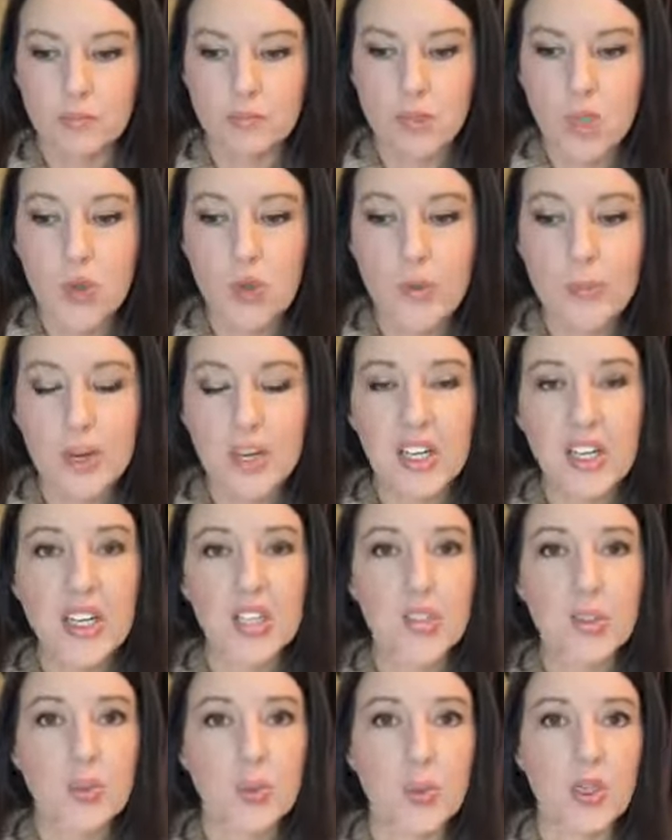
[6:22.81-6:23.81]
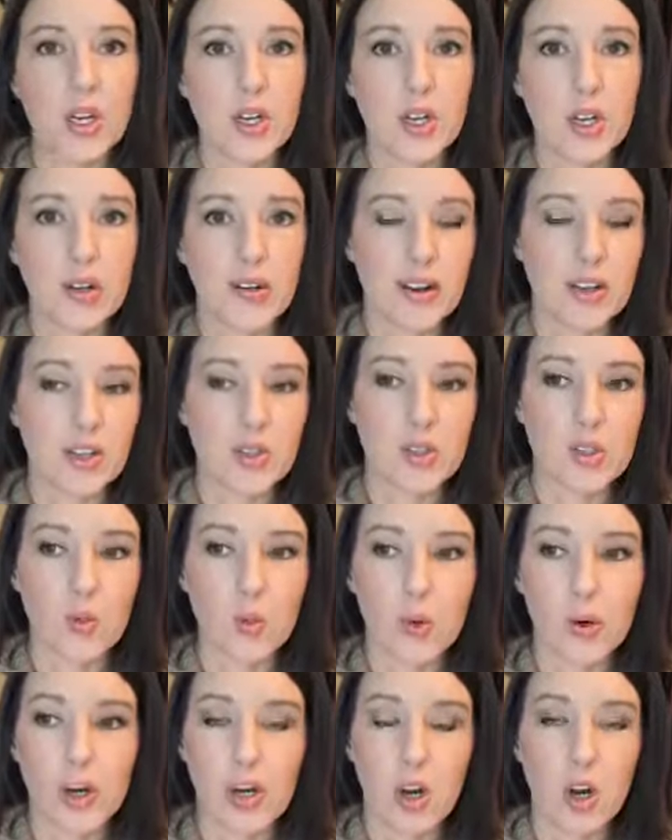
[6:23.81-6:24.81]
when my kids were younger and I used to
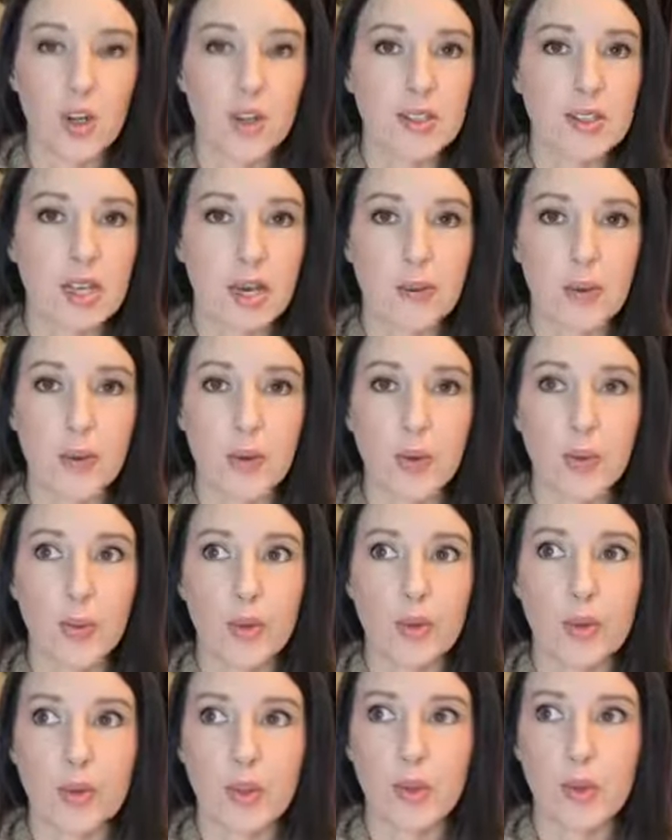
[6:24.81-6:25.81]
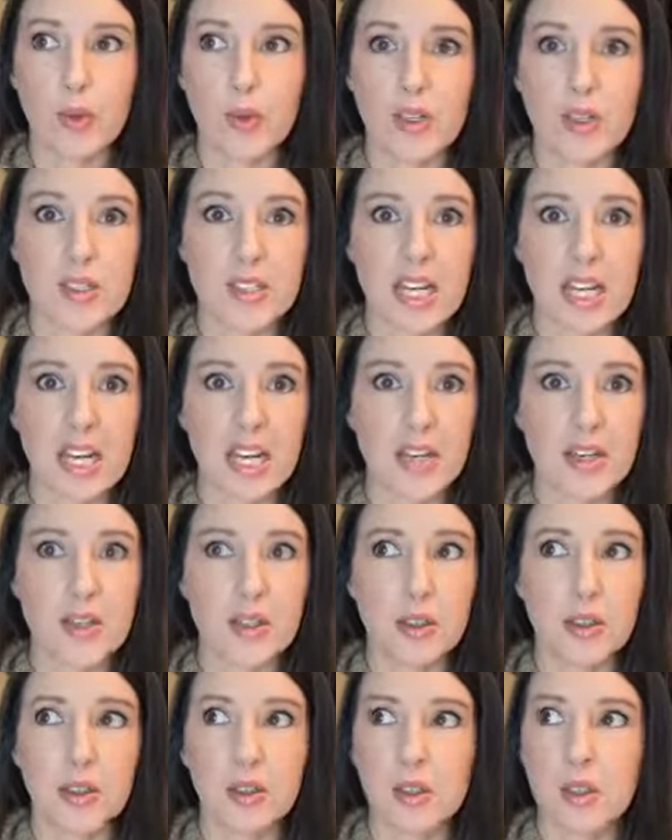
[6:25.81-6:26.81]
worry all the time about whether they were going to die
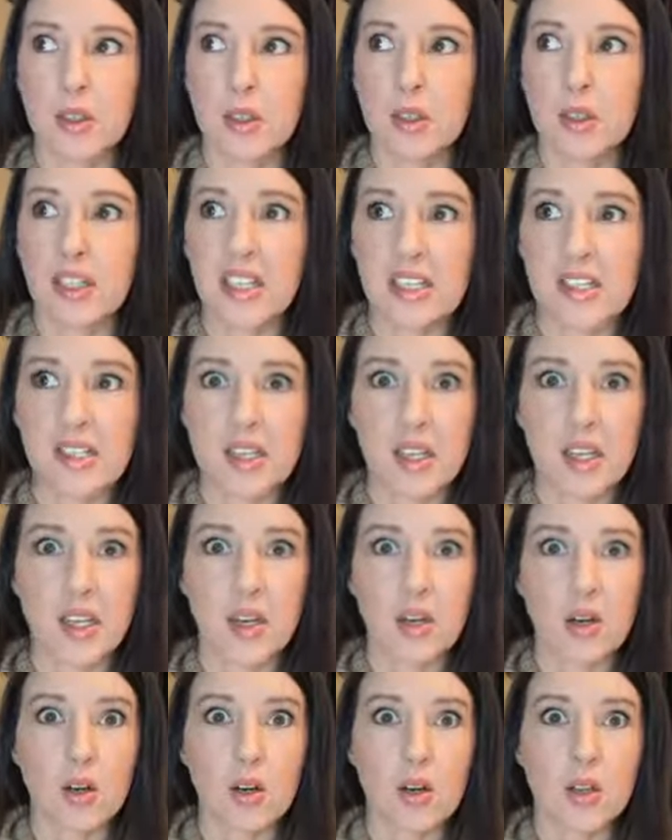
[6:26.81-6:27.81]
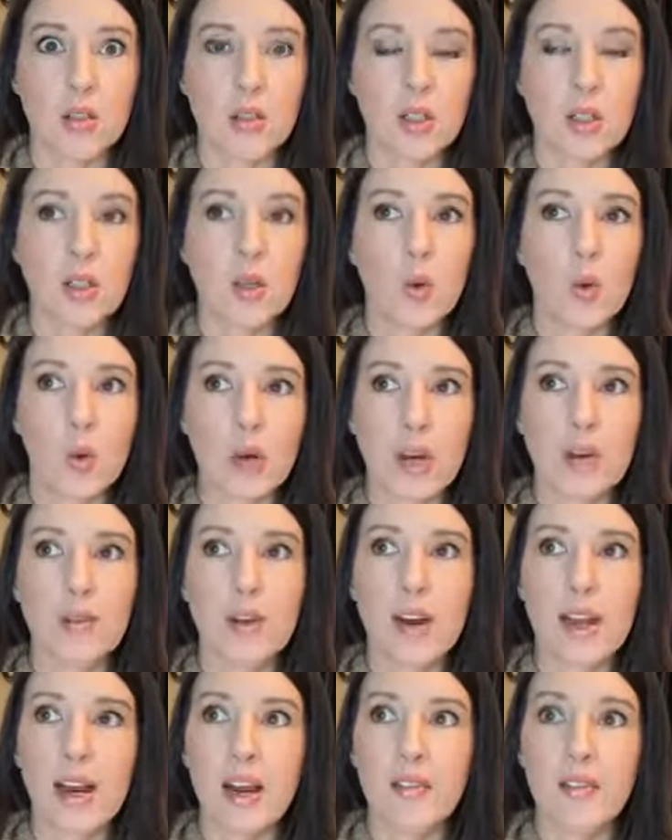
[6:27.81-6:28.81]
or get sick or whatever.
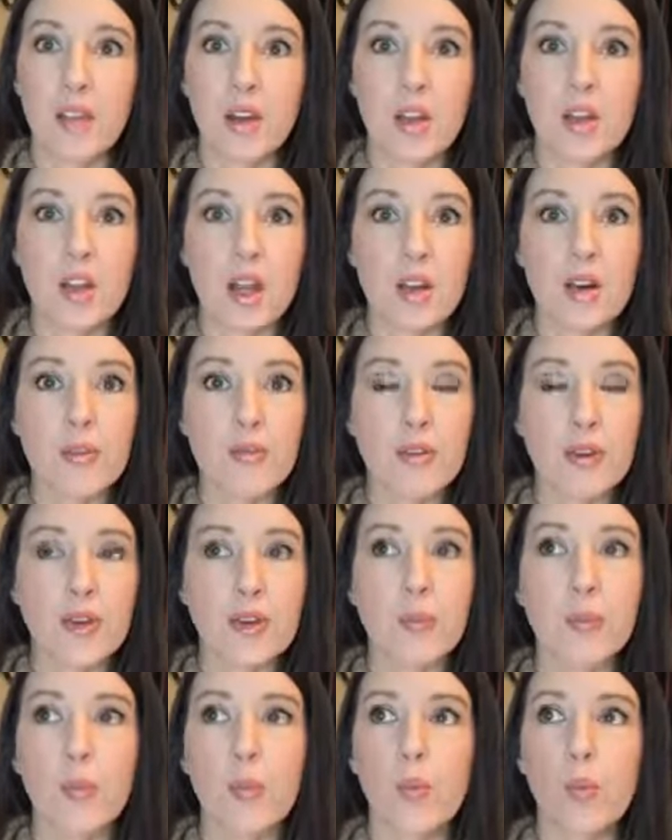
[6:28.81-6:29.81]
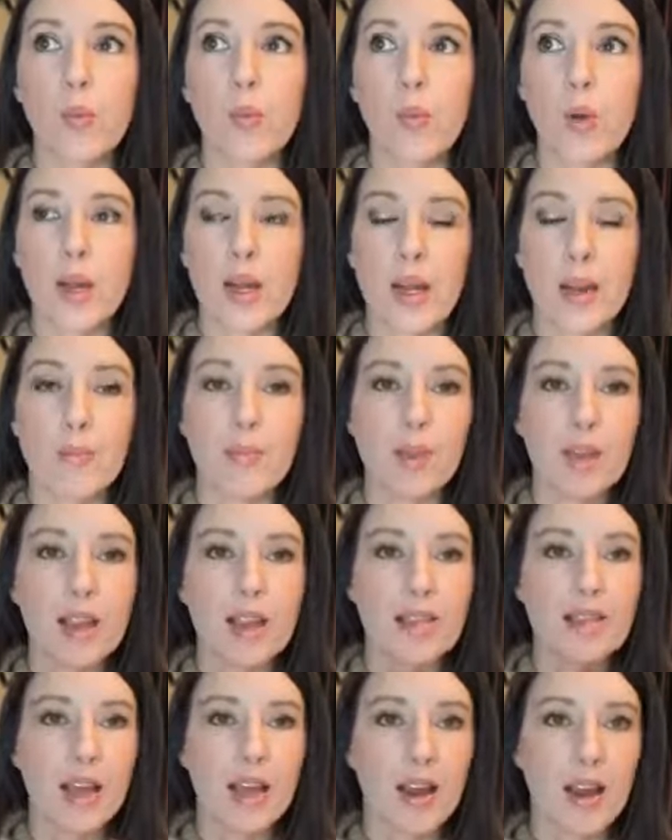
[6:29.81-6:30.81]
And I found a lot of freedom when I
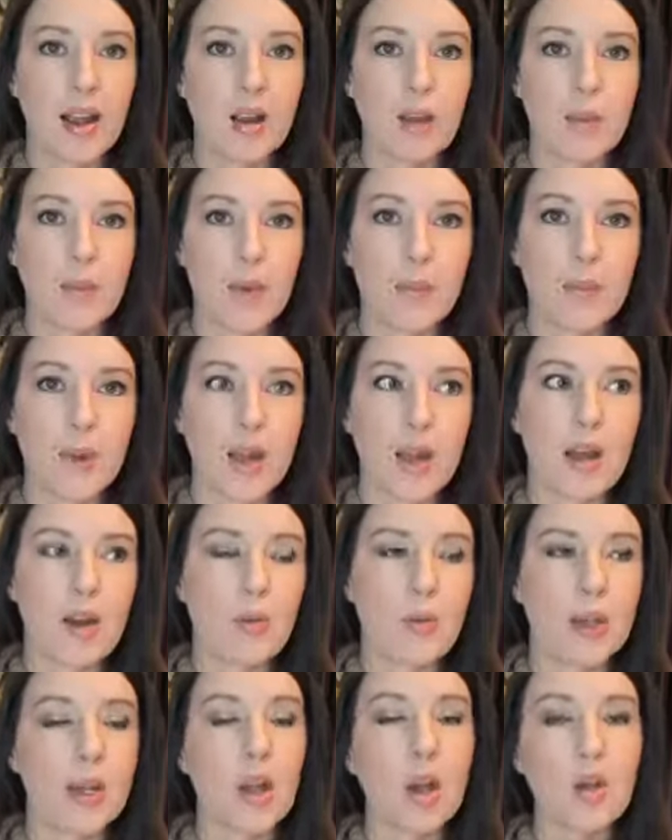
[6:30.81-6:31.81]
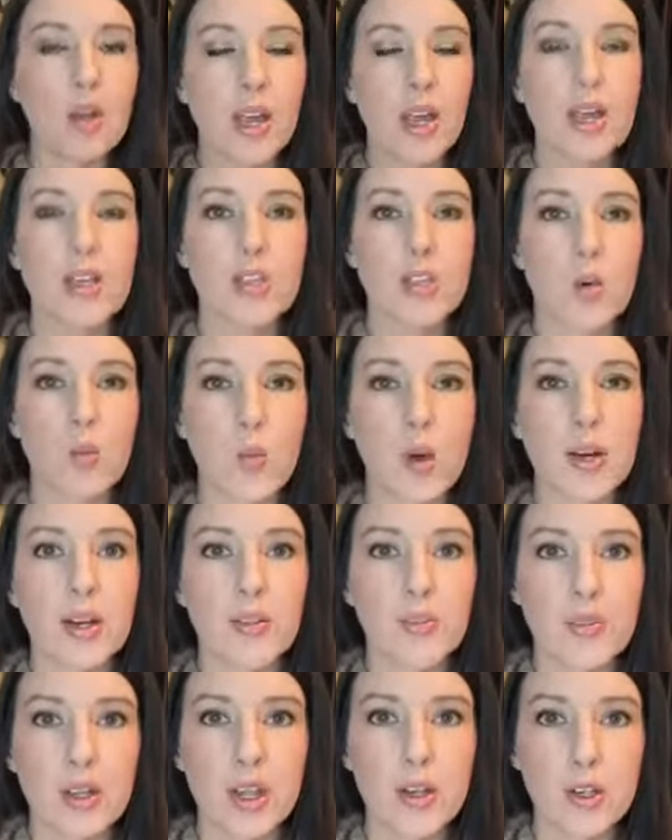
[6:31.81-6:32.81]
played that out in my mind. I'm like, okay, so what if
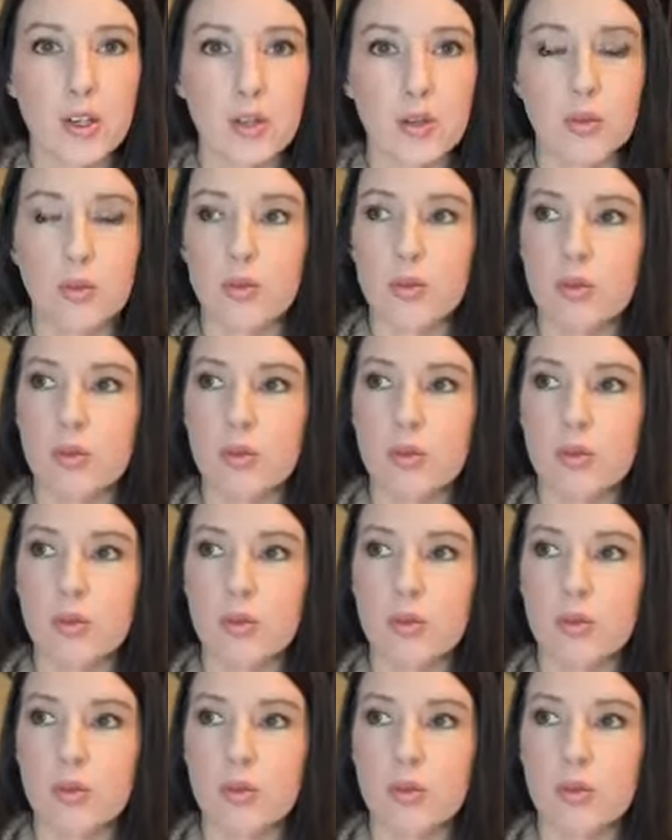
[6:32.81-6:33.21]
they do?